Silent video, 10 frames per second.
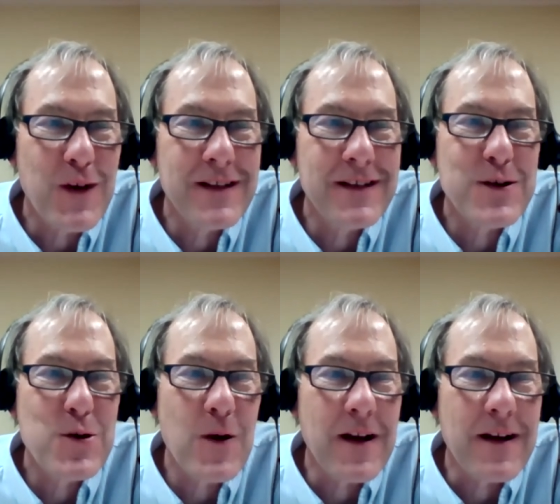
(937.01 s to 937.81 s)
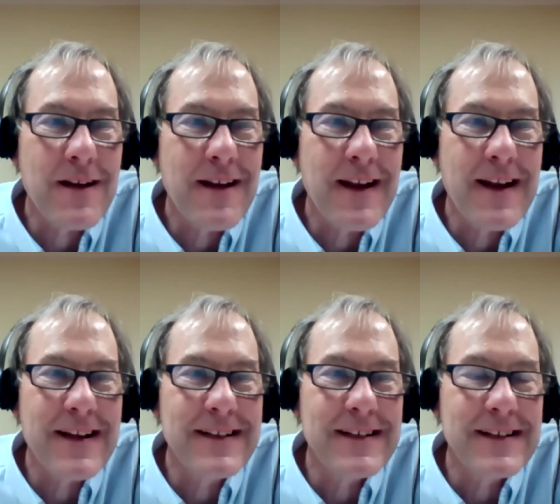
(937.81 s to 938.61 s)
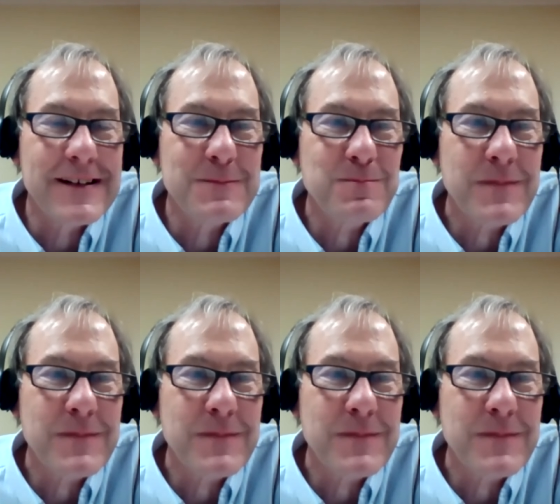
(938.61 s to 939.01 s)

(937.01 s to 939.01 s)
and they're quick and uh,